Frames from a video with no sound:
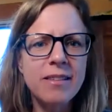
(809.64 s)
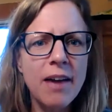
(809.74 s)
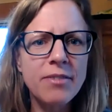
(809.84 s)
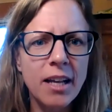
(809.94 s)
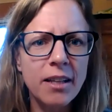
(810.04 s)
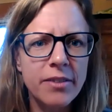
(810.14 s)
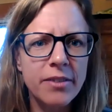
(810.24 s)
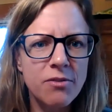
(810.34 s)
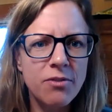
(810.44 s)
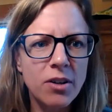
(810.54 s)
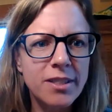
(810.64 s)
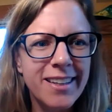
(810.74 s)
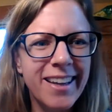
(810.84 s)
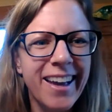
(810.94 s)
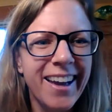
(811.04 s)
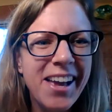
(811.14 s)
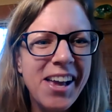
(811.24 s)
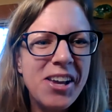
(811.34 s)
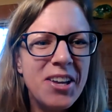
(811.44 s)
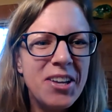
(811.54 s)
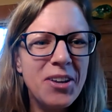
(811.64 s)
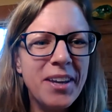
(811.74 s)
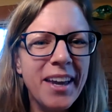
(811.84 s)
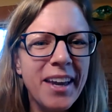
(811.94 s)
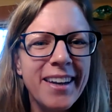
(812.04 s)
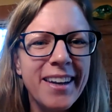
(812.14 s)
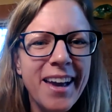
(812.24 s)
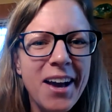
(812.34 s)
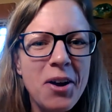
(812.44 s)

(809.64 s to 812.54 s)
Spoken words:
live television, folks. You can find